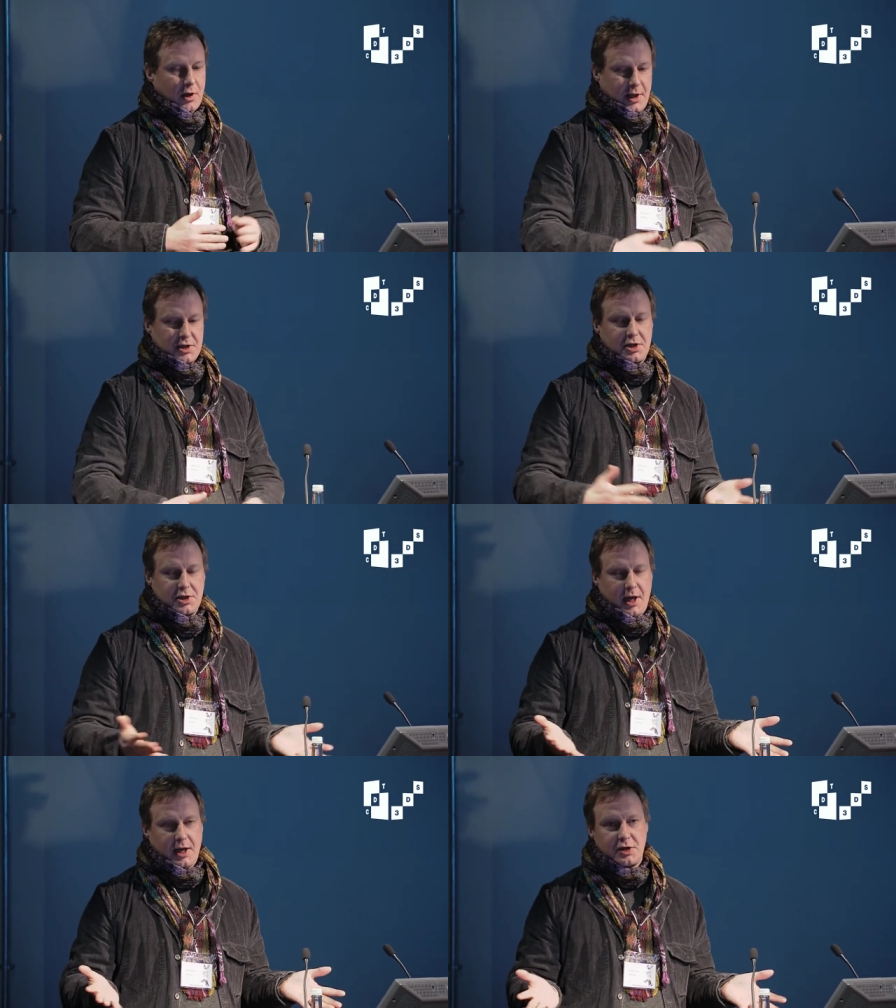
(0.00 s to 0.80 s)
You can actually
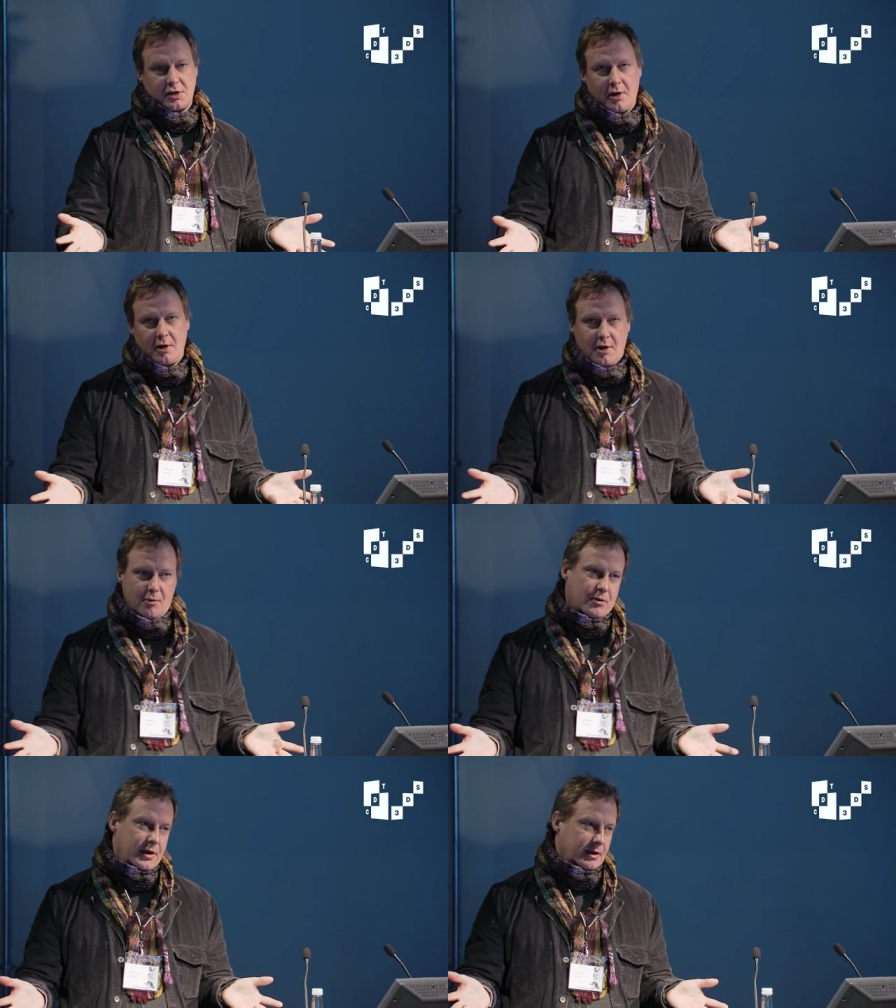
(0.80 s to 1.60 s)
change
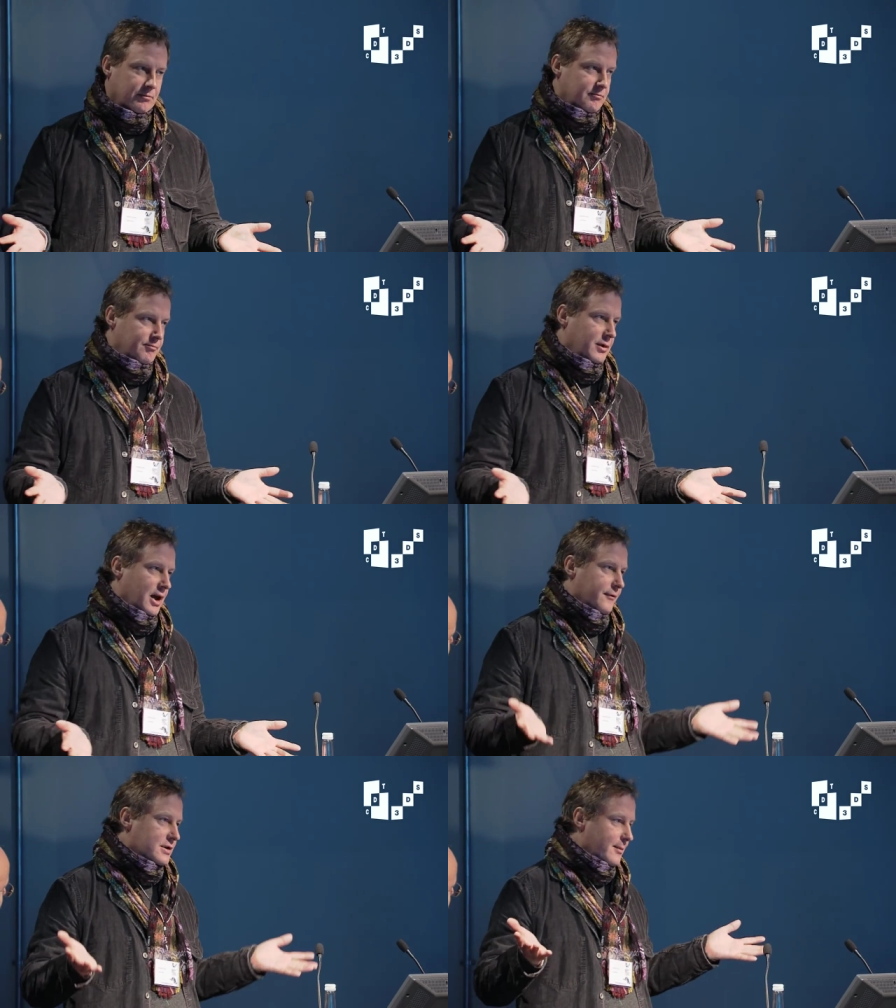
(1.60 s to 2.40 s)
within,
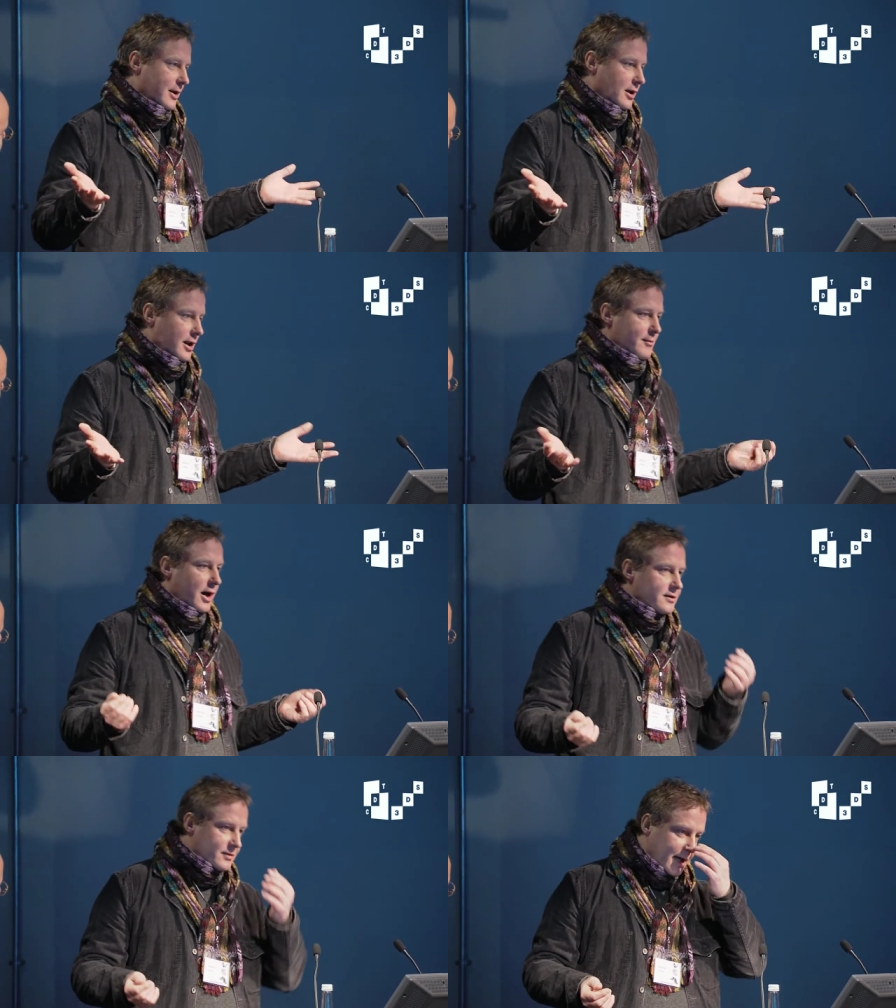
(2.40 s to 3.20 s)
you know, for something that they
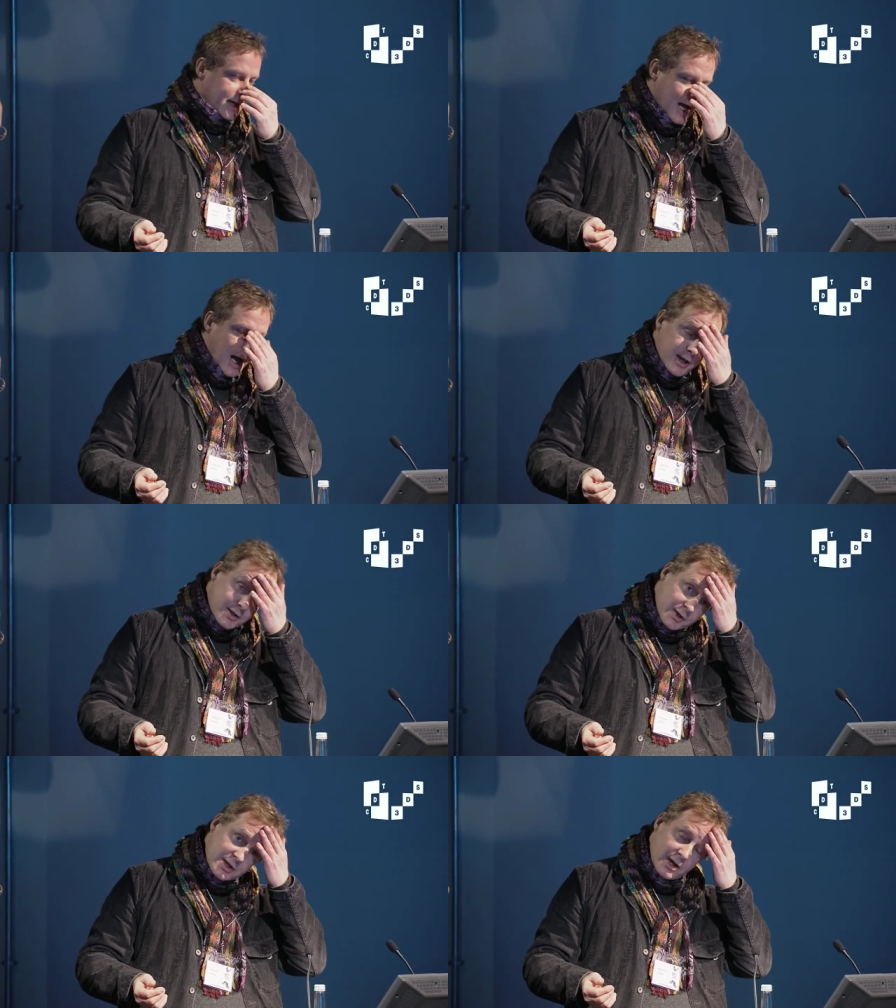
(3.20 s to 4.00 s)
might have done in
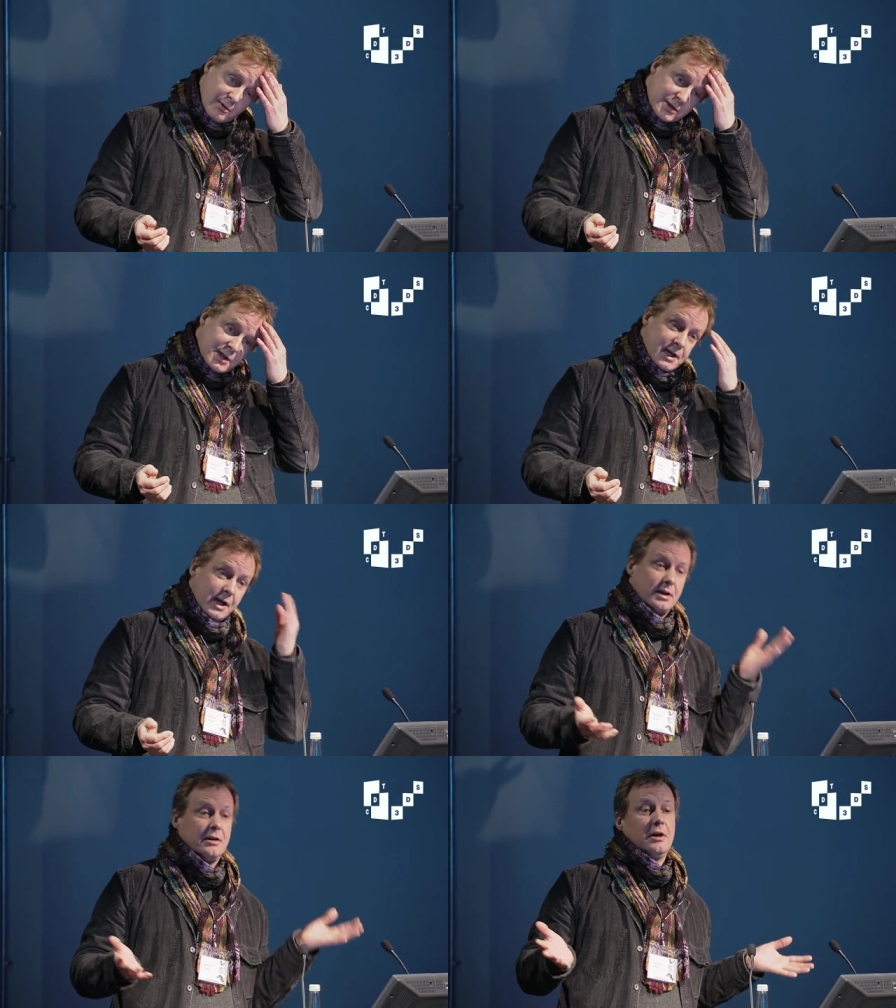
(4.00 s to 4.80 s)
Alice, which they
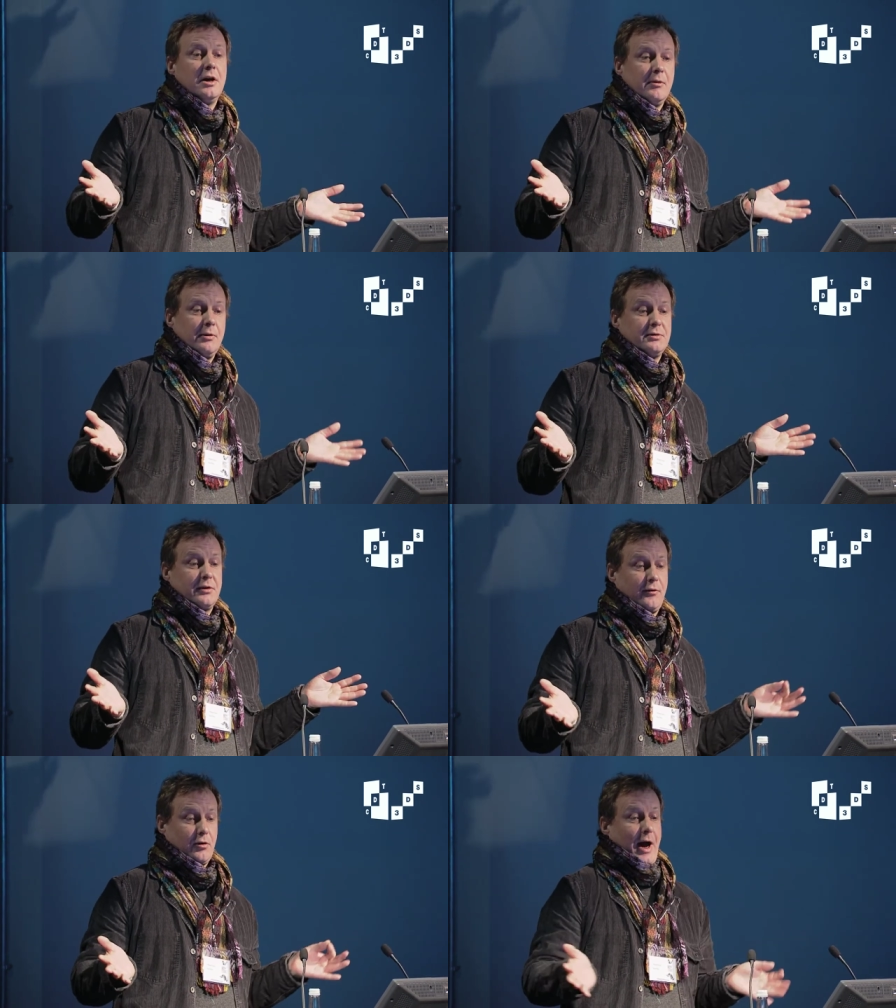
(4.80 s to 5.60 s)
didn't,
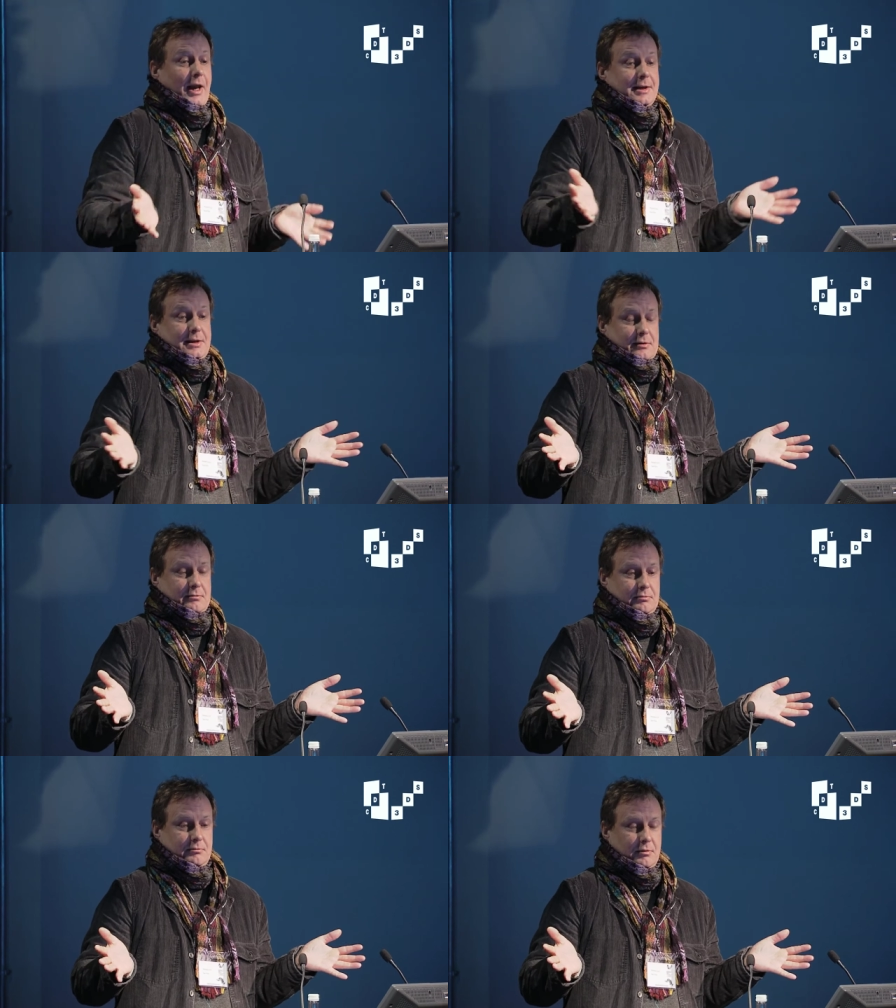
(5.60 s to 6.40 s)
which was for Alice
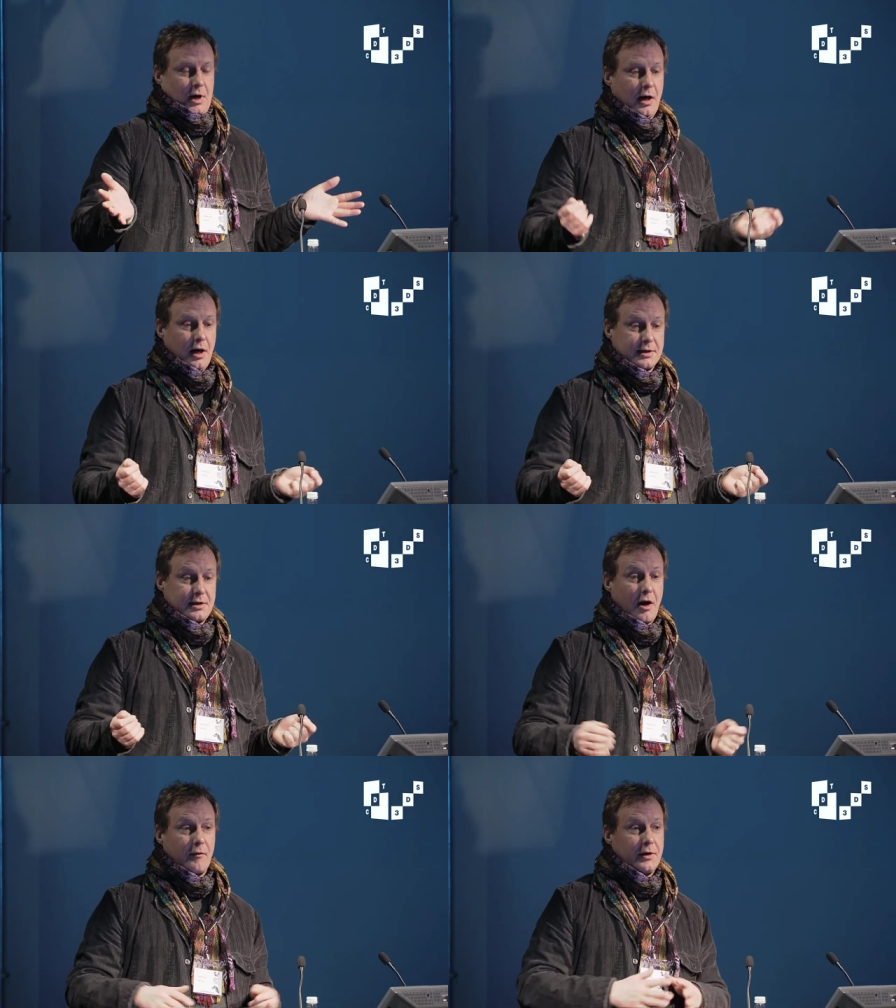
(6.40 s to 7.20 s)

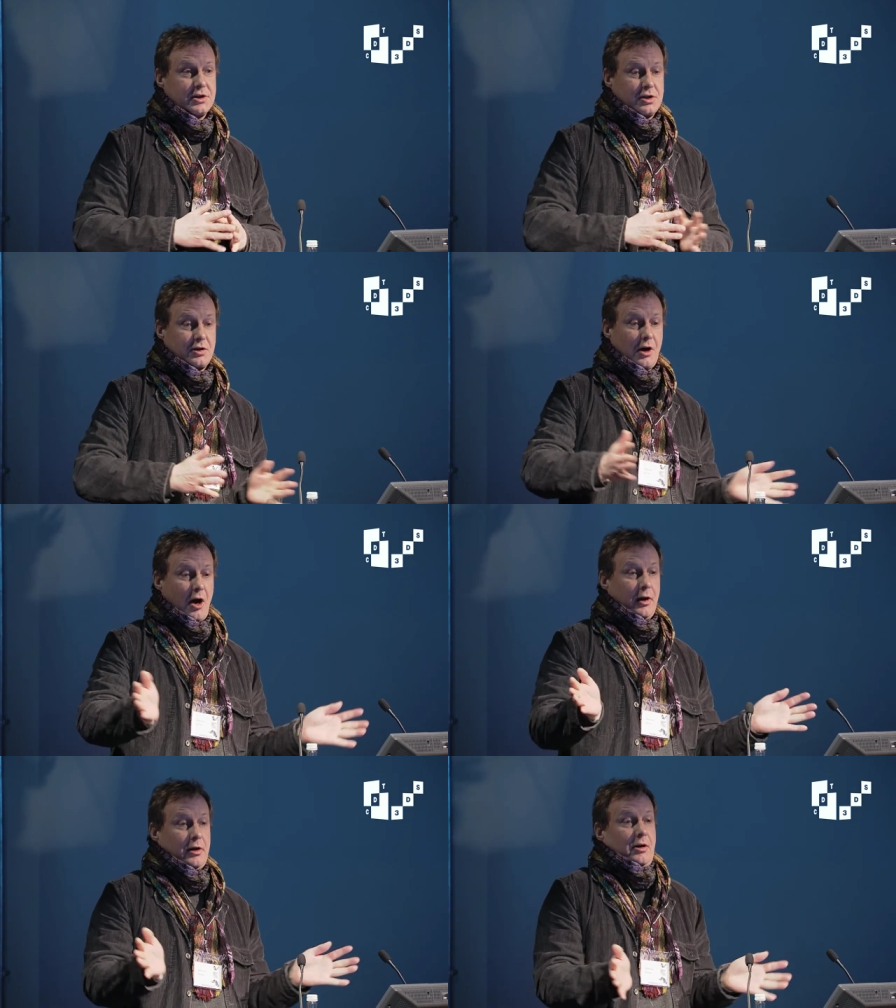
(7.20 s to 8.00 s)
herself when she's
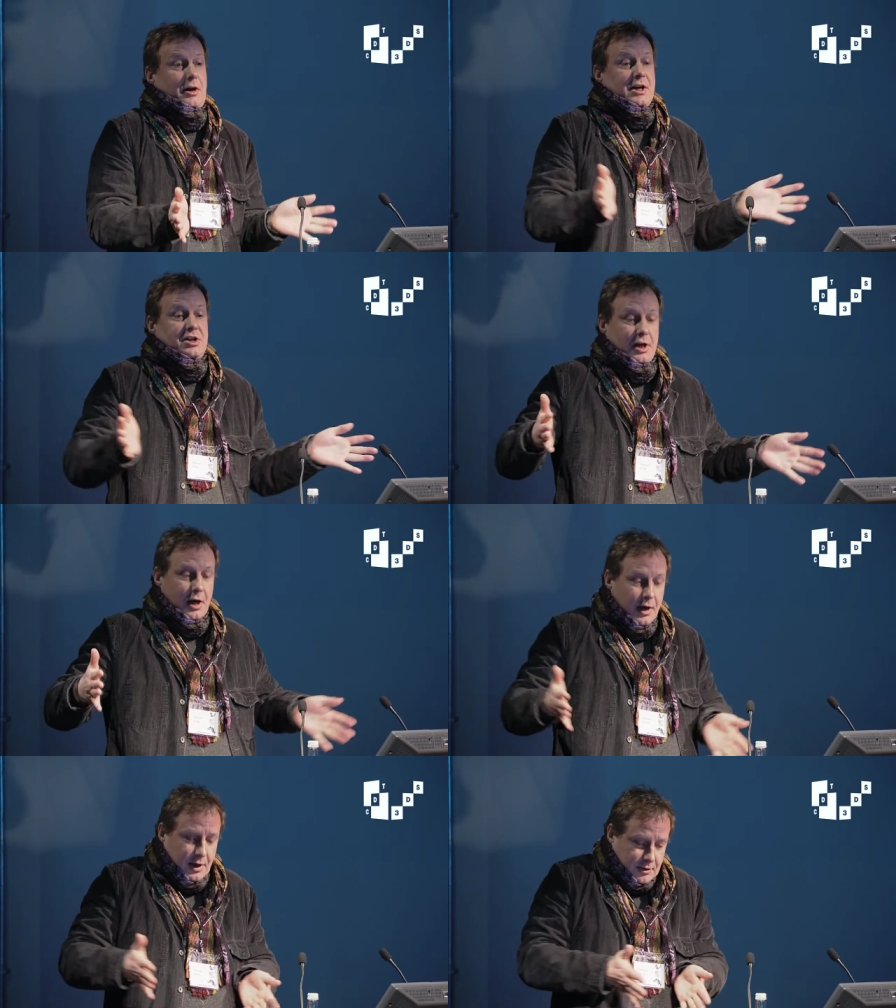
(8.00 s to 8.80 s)
growing, you could actually